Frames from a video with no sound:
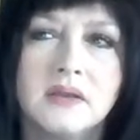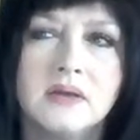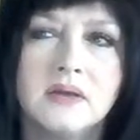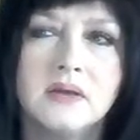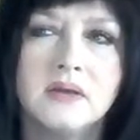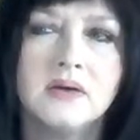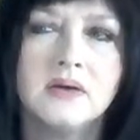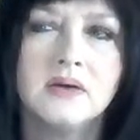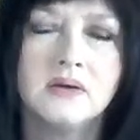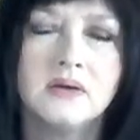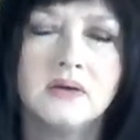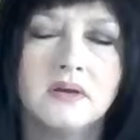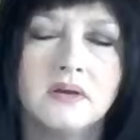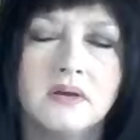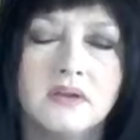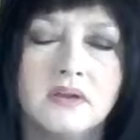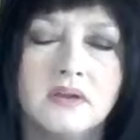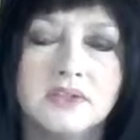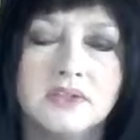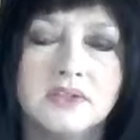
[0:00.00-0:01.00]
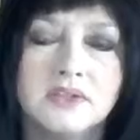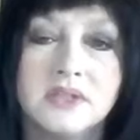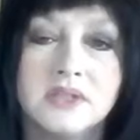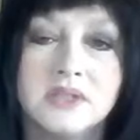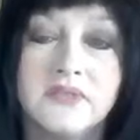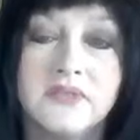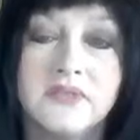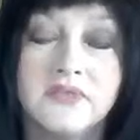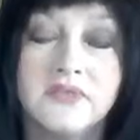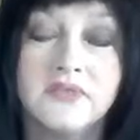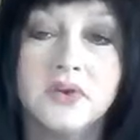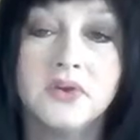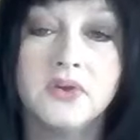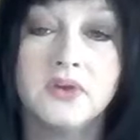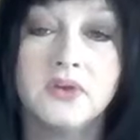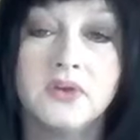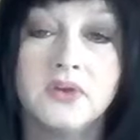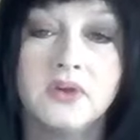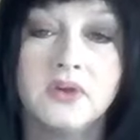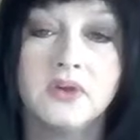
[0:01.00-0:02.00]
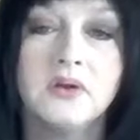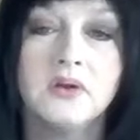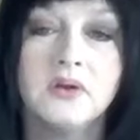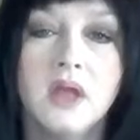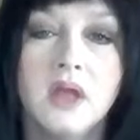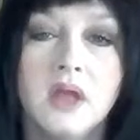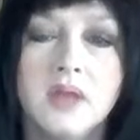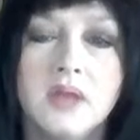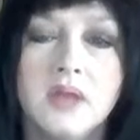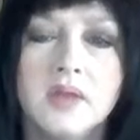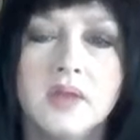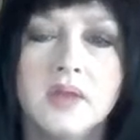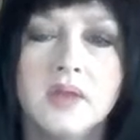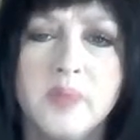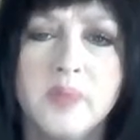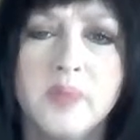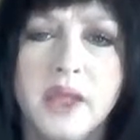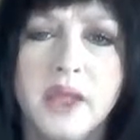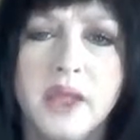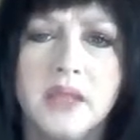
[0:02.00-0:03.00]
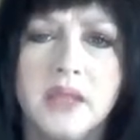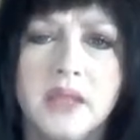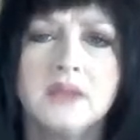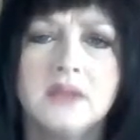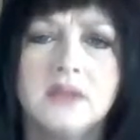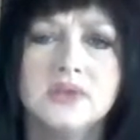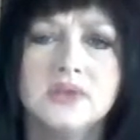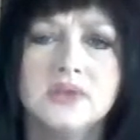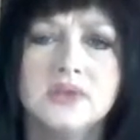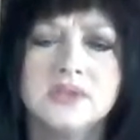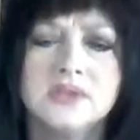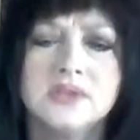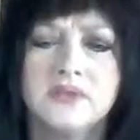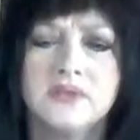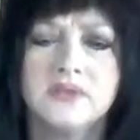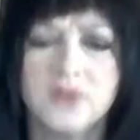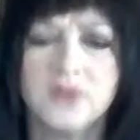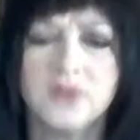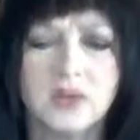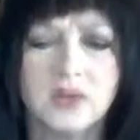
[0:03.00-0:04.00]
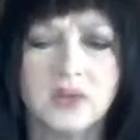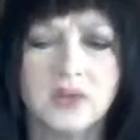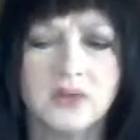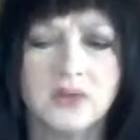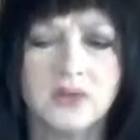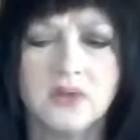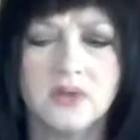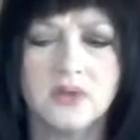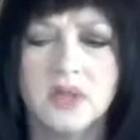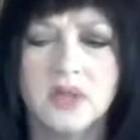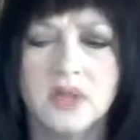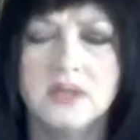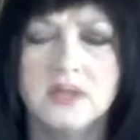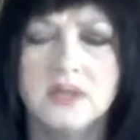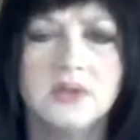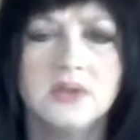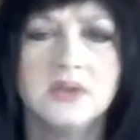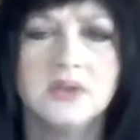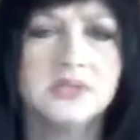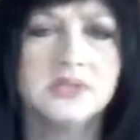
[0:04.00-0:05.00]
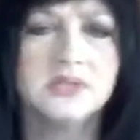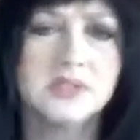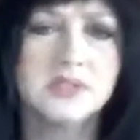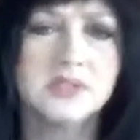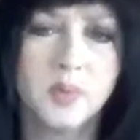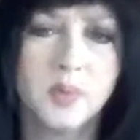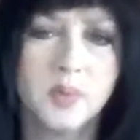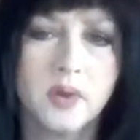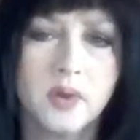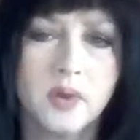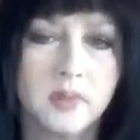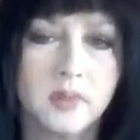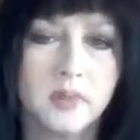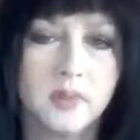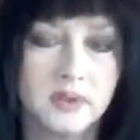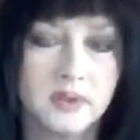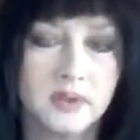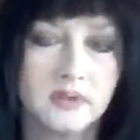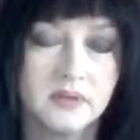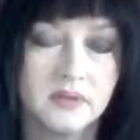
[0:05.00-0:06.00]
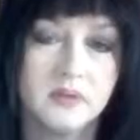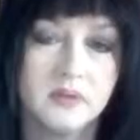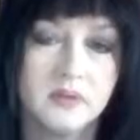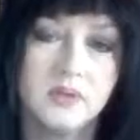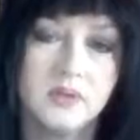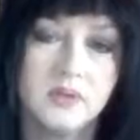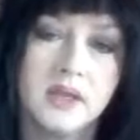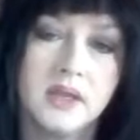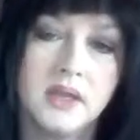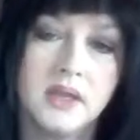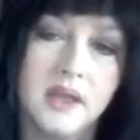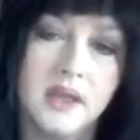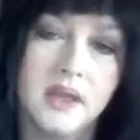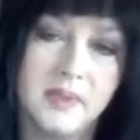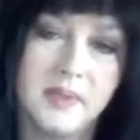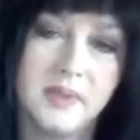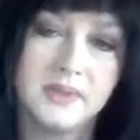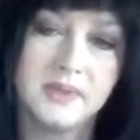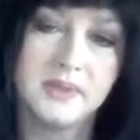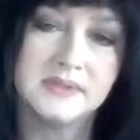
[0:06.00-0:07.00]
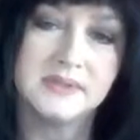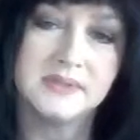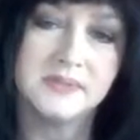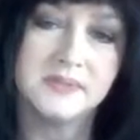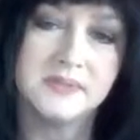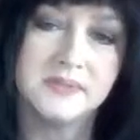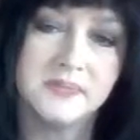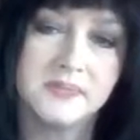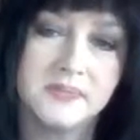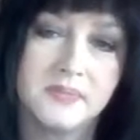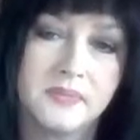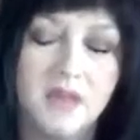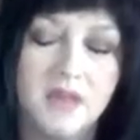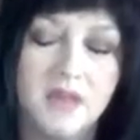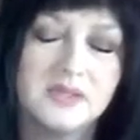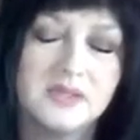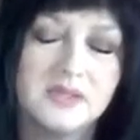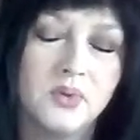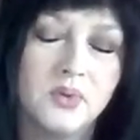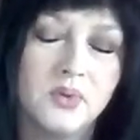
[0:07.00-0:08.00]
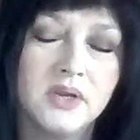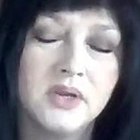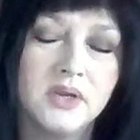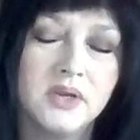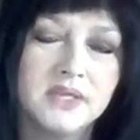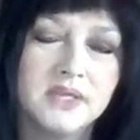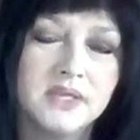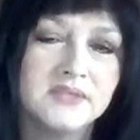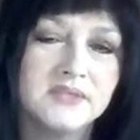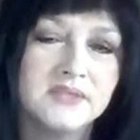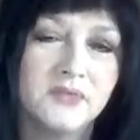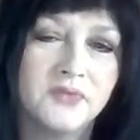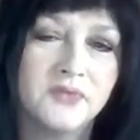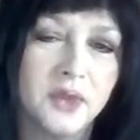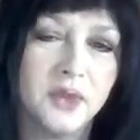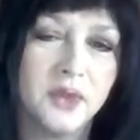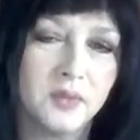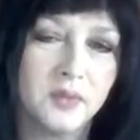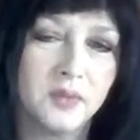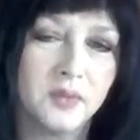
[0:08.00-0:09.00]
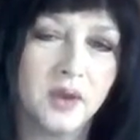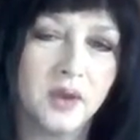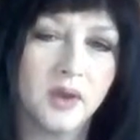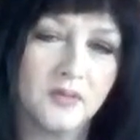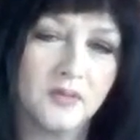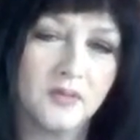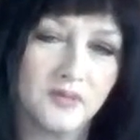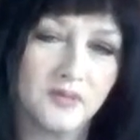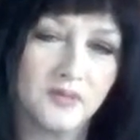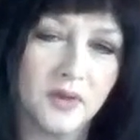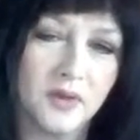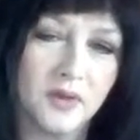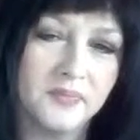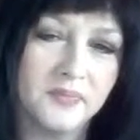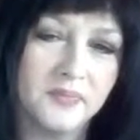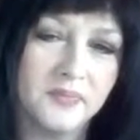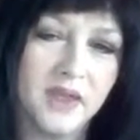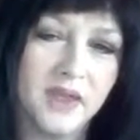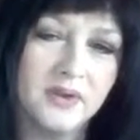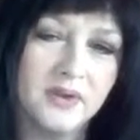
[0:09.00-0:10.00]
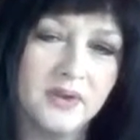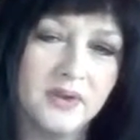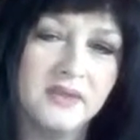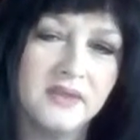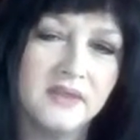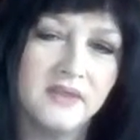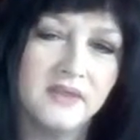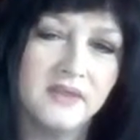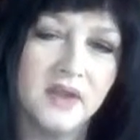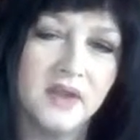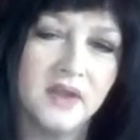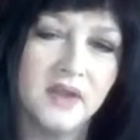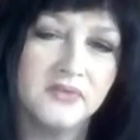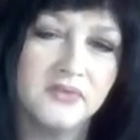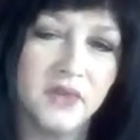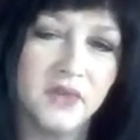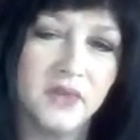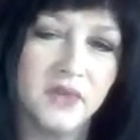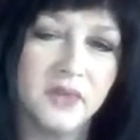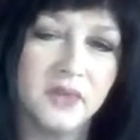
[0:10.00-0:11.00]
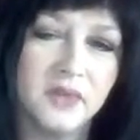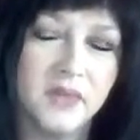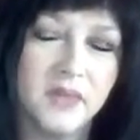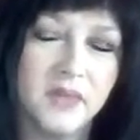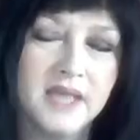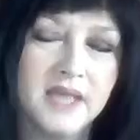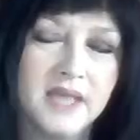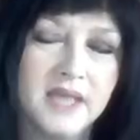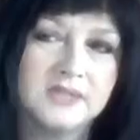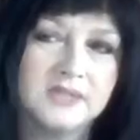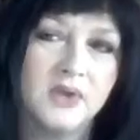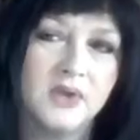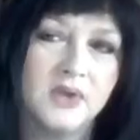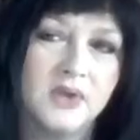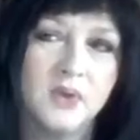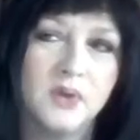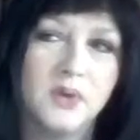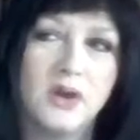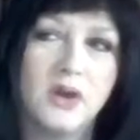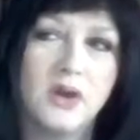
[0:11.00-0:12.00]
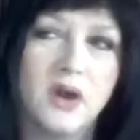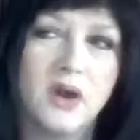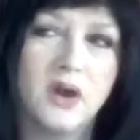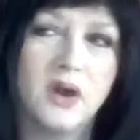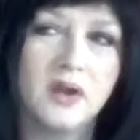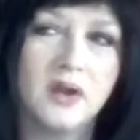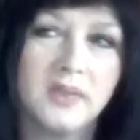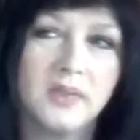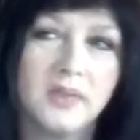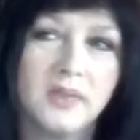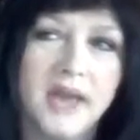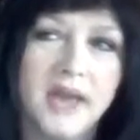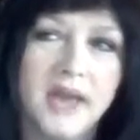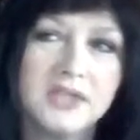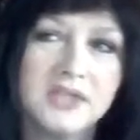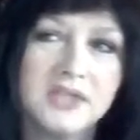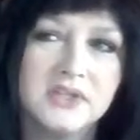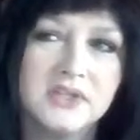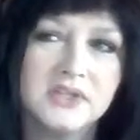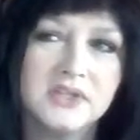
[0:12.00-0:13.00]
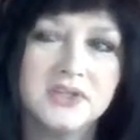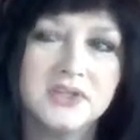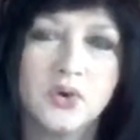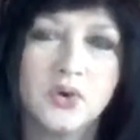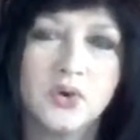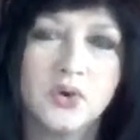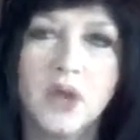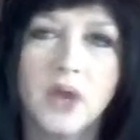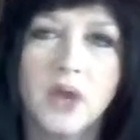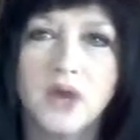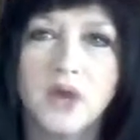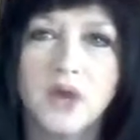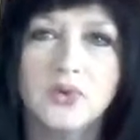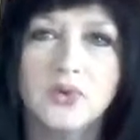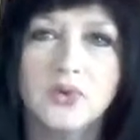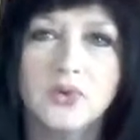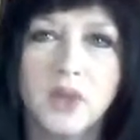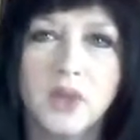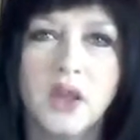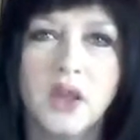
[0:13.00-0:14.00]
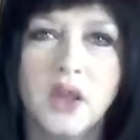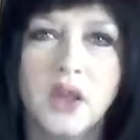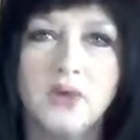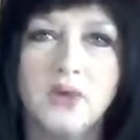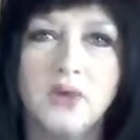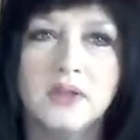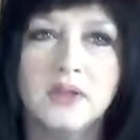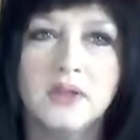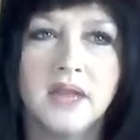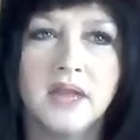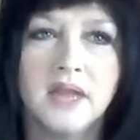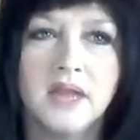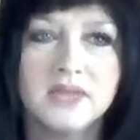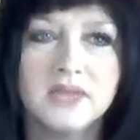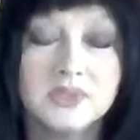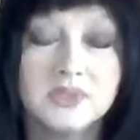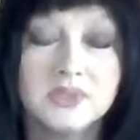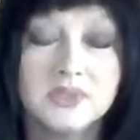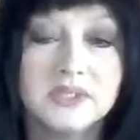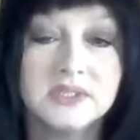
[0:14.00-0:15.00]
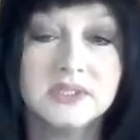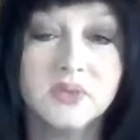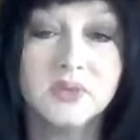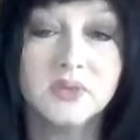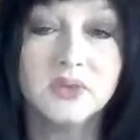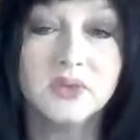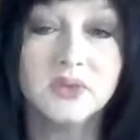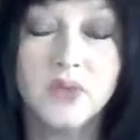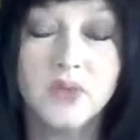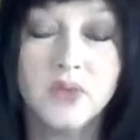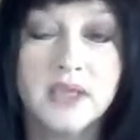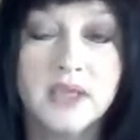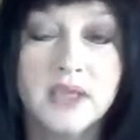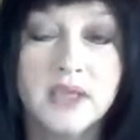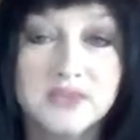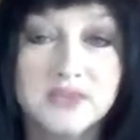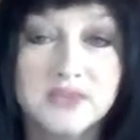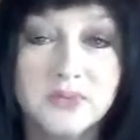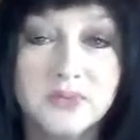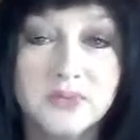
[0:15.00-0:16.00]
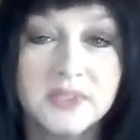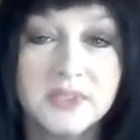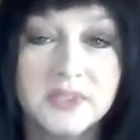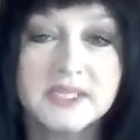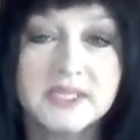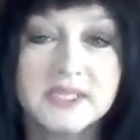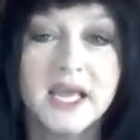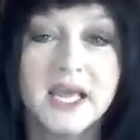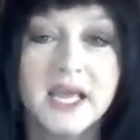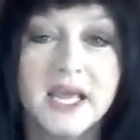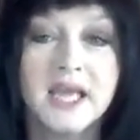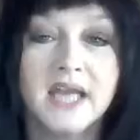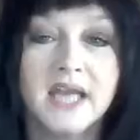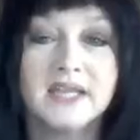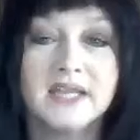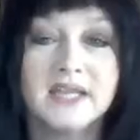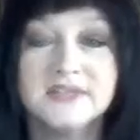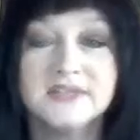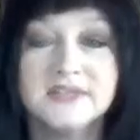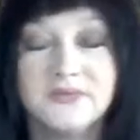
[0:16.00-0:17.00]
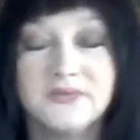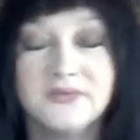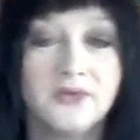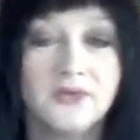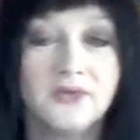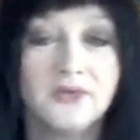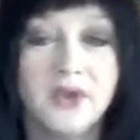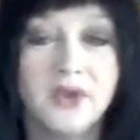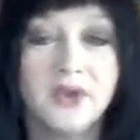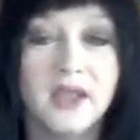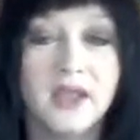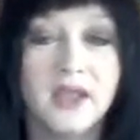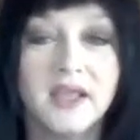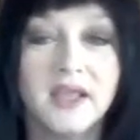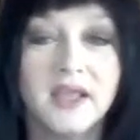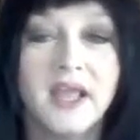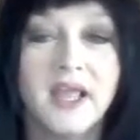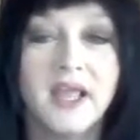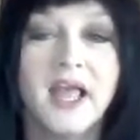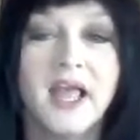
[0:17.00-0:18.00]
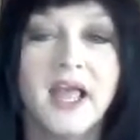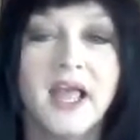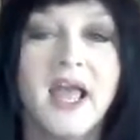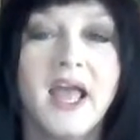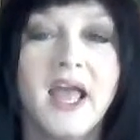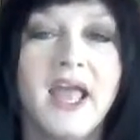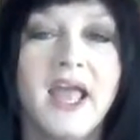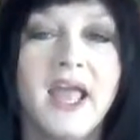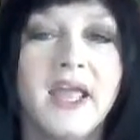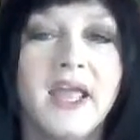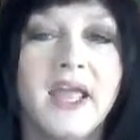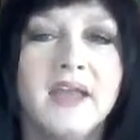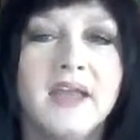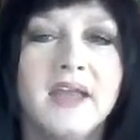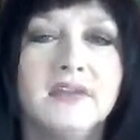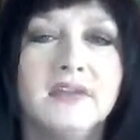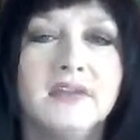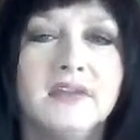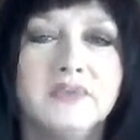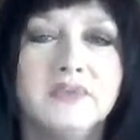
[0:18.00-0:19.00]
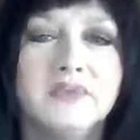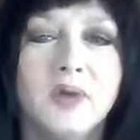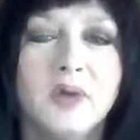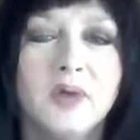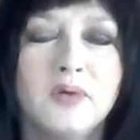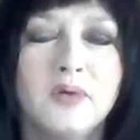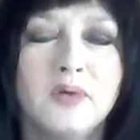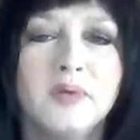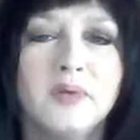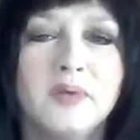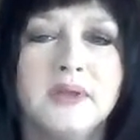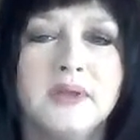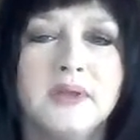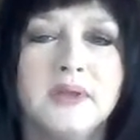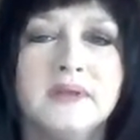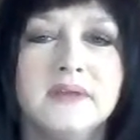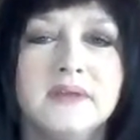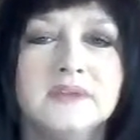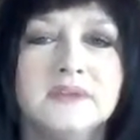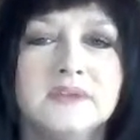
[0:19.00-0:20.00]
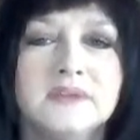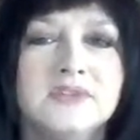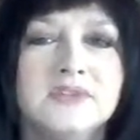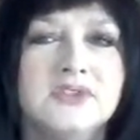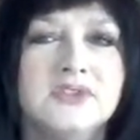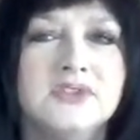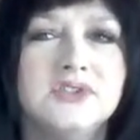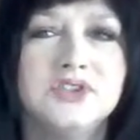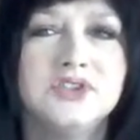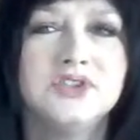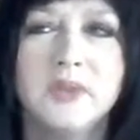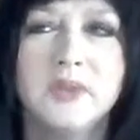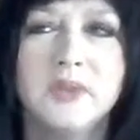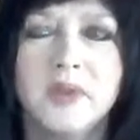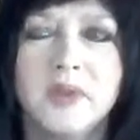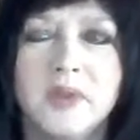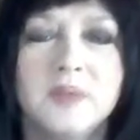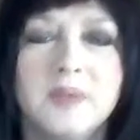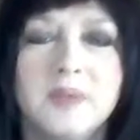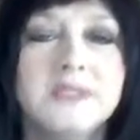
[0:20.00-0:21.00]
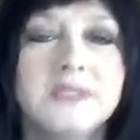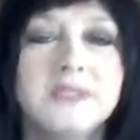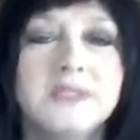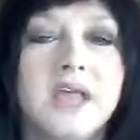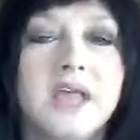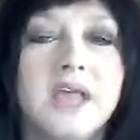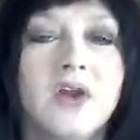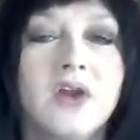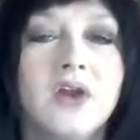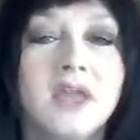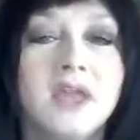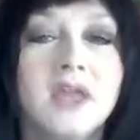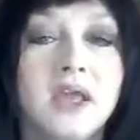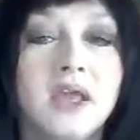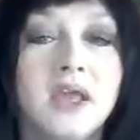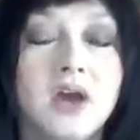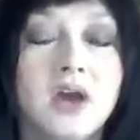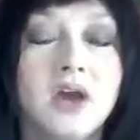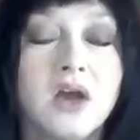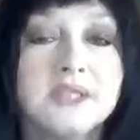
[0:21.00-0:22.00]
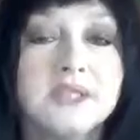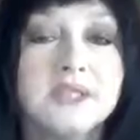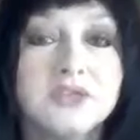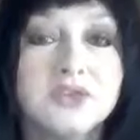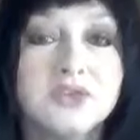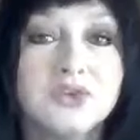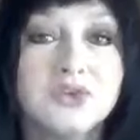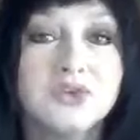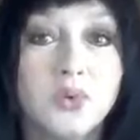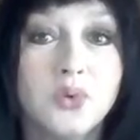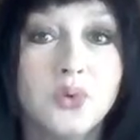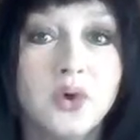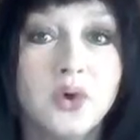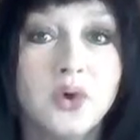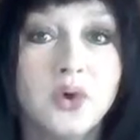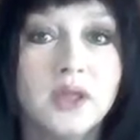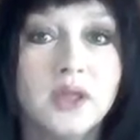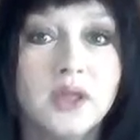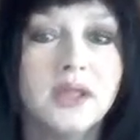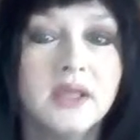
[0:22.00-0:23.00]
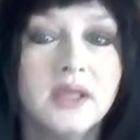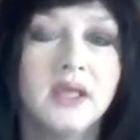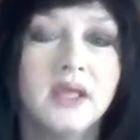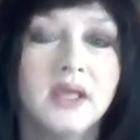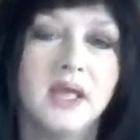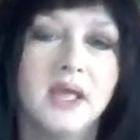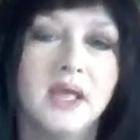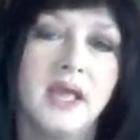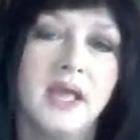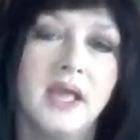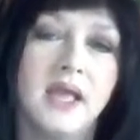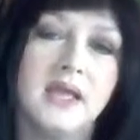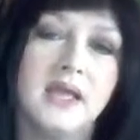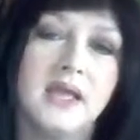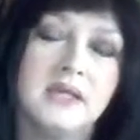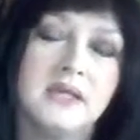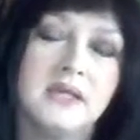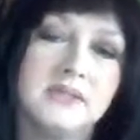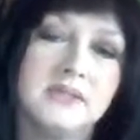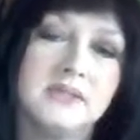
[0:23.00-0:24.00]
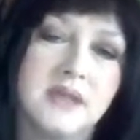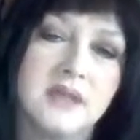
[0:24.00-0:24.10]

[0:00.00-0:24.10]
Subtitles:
I just can feel their pain and their suffering and their disappointment when that happens. So where did this freedom come from? How did they find freedom? So here we are. Imagine this crowd around, and Lazarus is being raised from the dead, and he's free. And there's probably just jumping up and down and chaos and joy. And